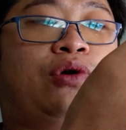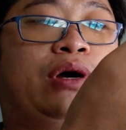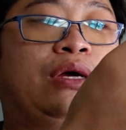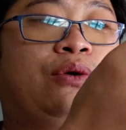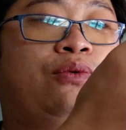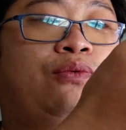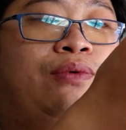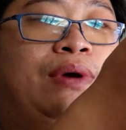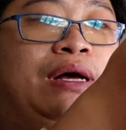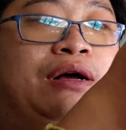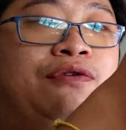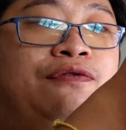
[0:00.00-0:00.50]
quite
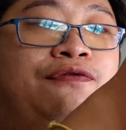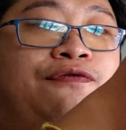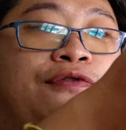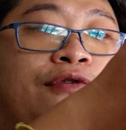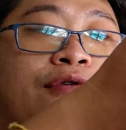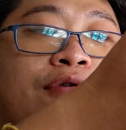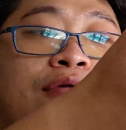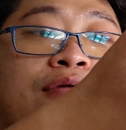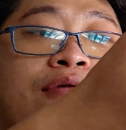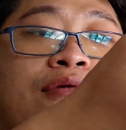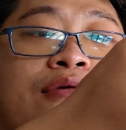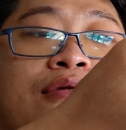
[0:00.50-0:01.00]
well
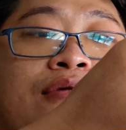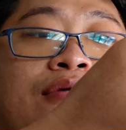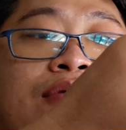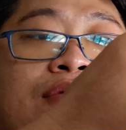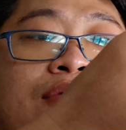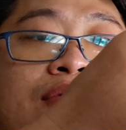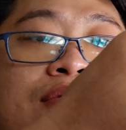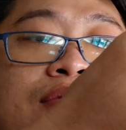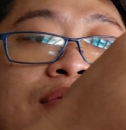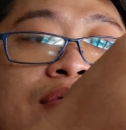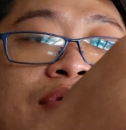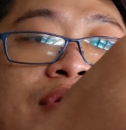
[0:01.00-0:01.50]
for
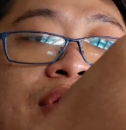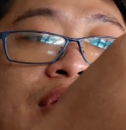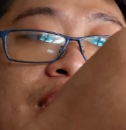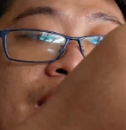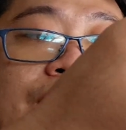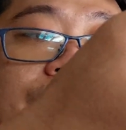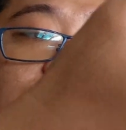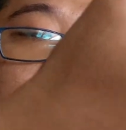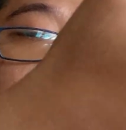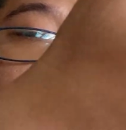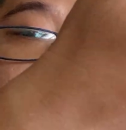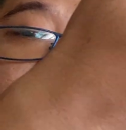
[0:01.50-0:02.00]

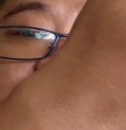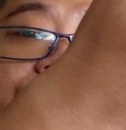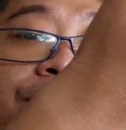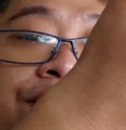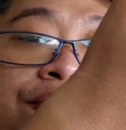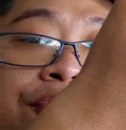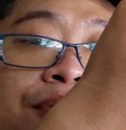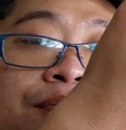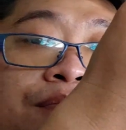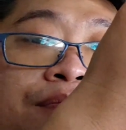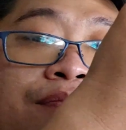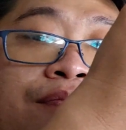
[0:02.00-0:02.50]
hand
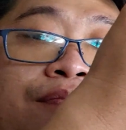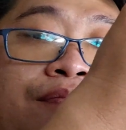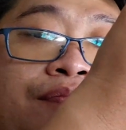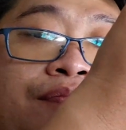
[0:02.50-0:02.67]
grip.